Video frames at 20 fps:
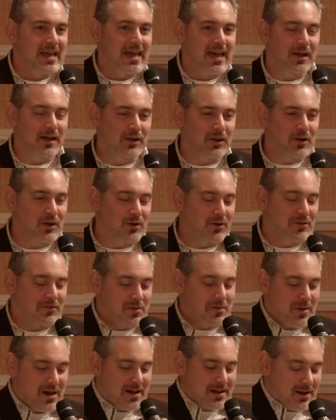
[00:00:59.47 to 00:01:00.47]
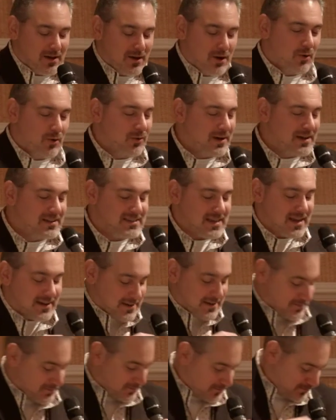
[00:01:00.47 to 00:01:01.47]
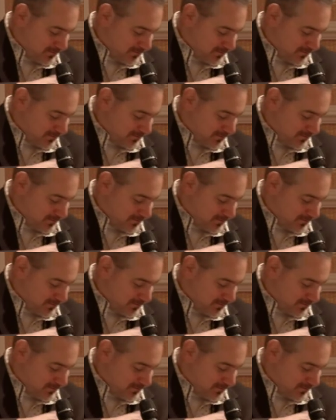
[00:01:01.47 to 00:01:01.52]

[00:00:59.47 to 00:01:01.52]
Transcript: Hello, everybody. Oh, wait a second.